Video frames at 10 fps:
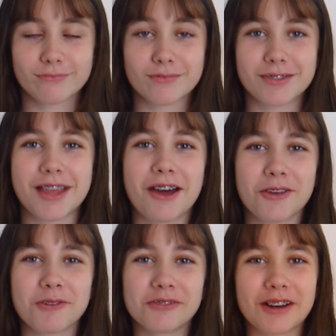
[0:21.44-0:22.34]
Now that
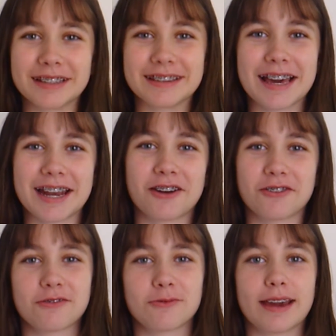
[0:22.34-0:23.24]
we've gotten that out of
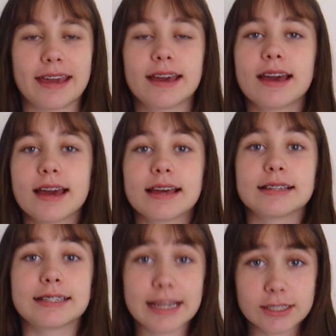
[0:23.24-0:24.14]
the way,
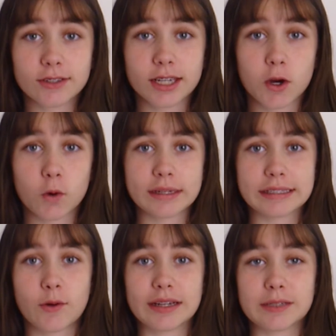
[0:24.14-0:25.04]
today's video is
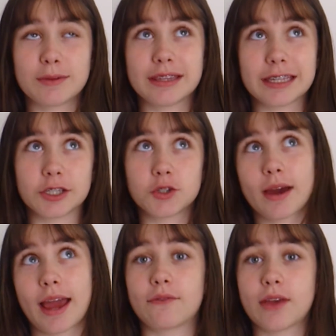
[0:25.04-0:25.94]
going to be the Do I
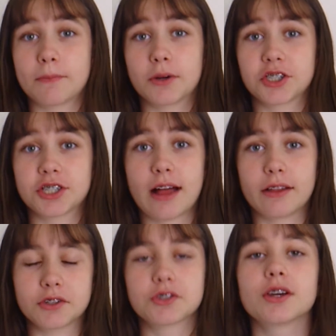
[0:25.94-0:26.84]
Have That Book challenge.